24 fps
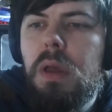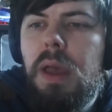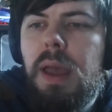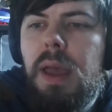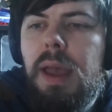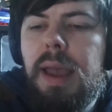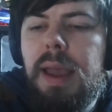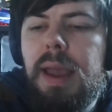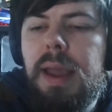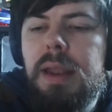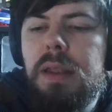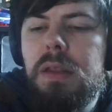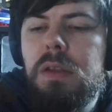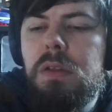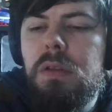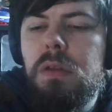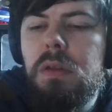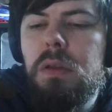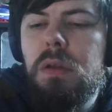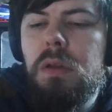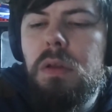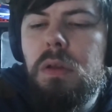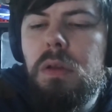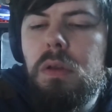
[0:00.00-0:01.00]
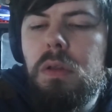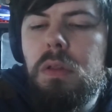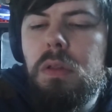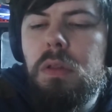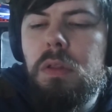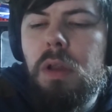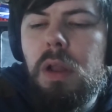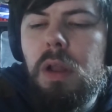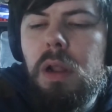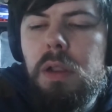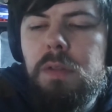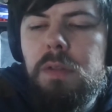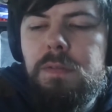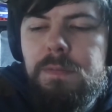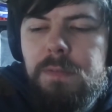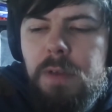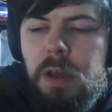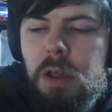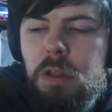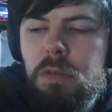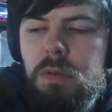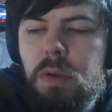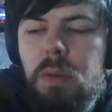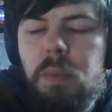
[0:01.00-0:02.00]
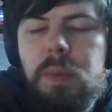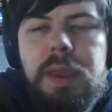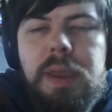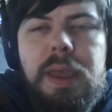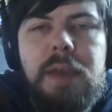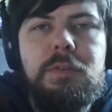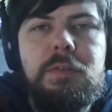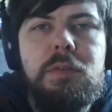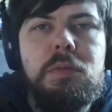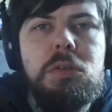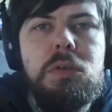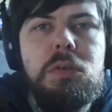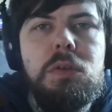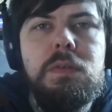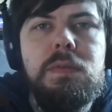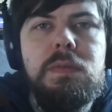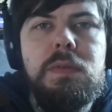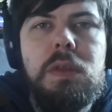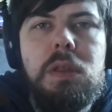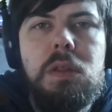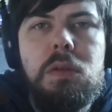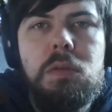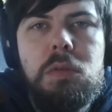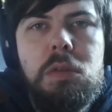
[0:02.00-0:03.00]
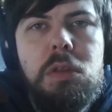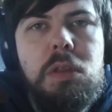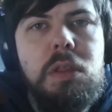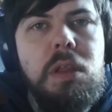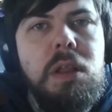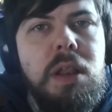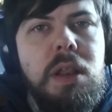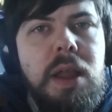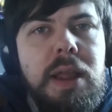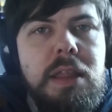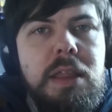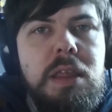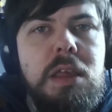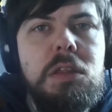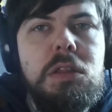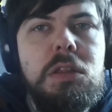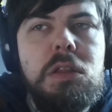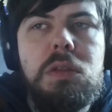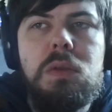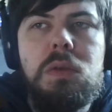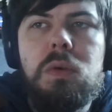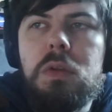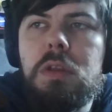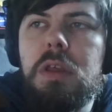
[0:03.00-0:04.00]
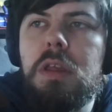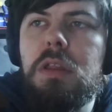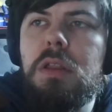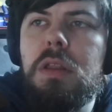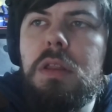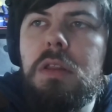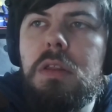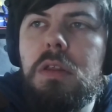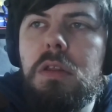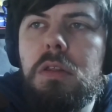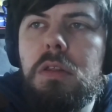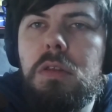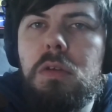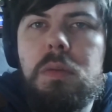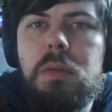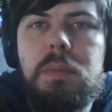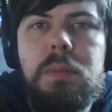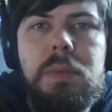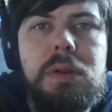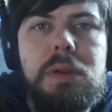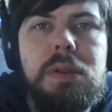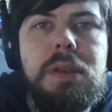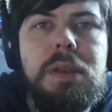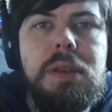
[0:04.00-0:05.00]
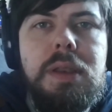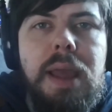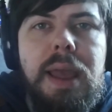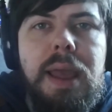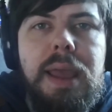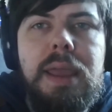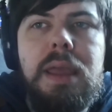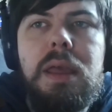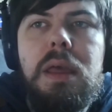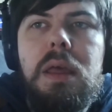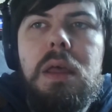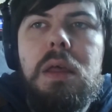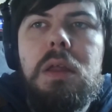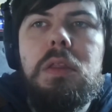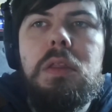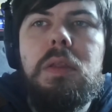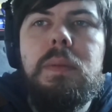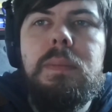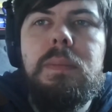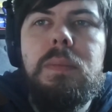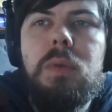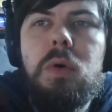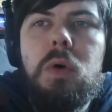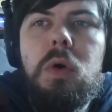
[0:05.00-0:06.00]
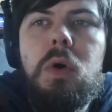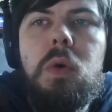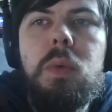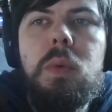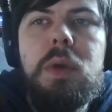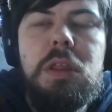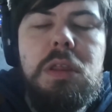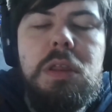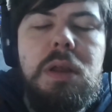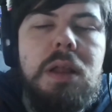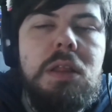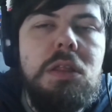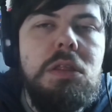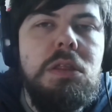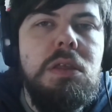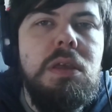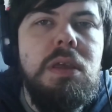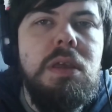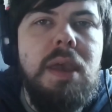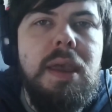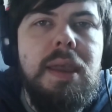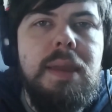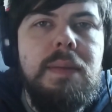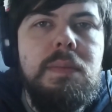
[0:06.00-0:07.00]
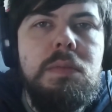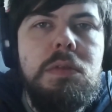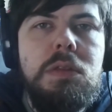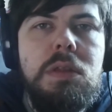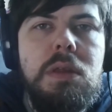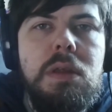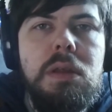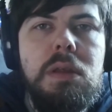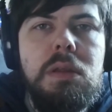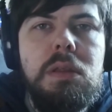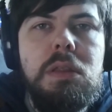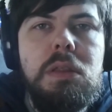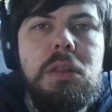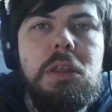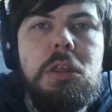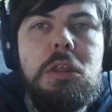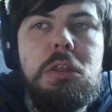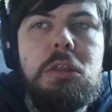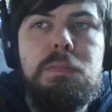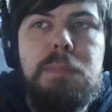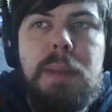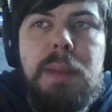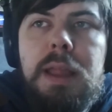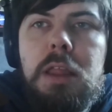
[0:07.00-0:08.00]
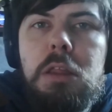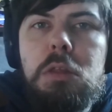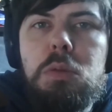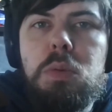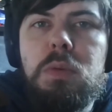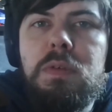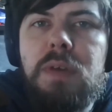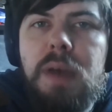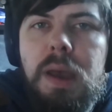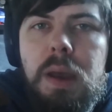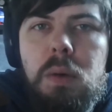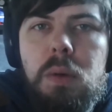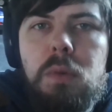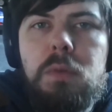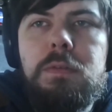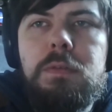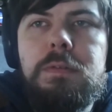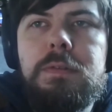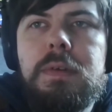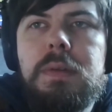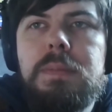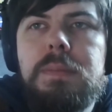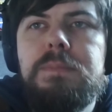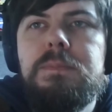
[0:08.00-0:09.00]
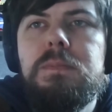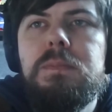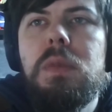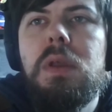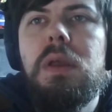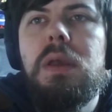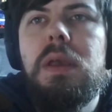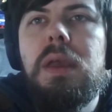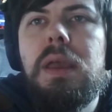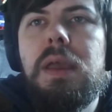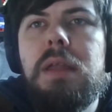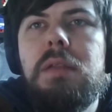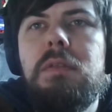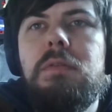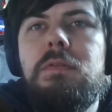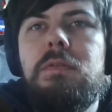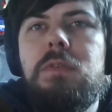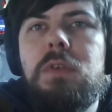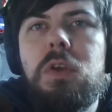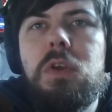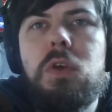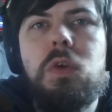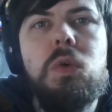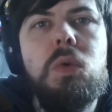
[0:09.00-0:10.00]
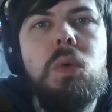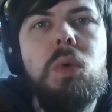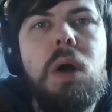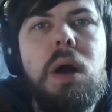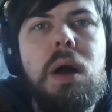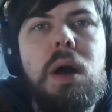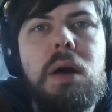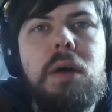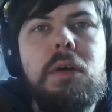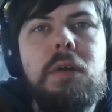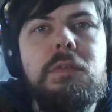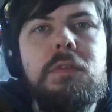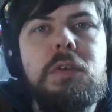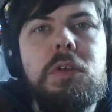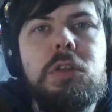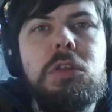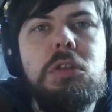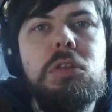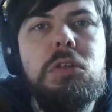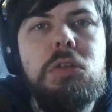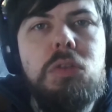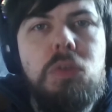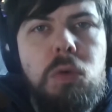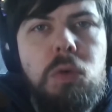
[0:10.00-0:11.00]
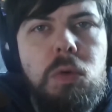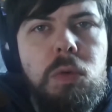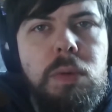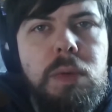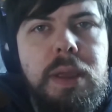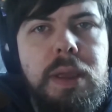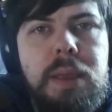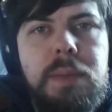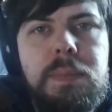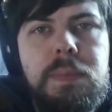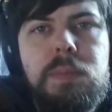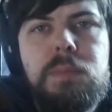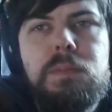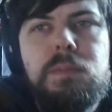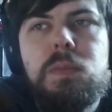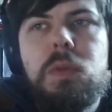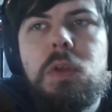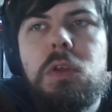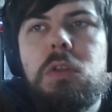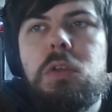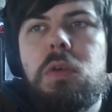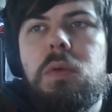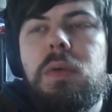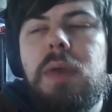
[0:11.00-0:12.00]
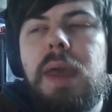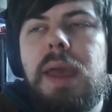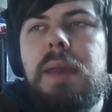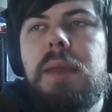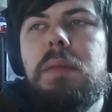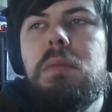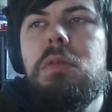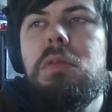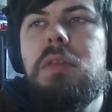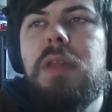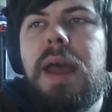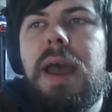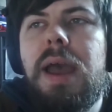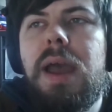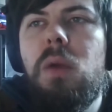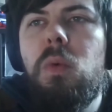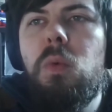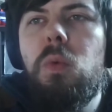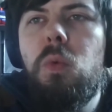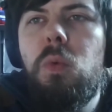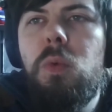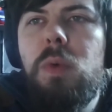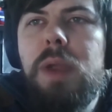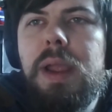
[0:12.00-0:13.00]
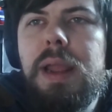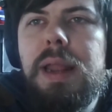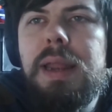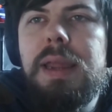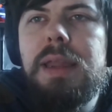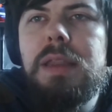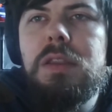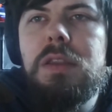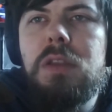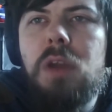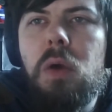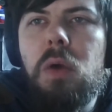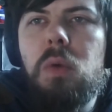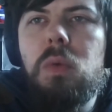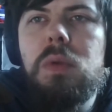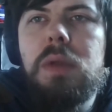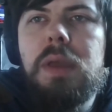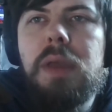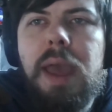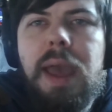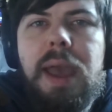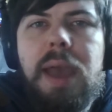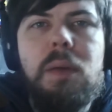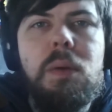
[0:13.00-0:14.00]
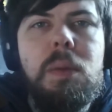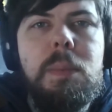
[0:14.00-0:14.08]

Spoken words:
And the further on we get from sort of the 90s and noughties into sort of modern day, the more we start to see games that dispense with health in view of a story. So games that really don't care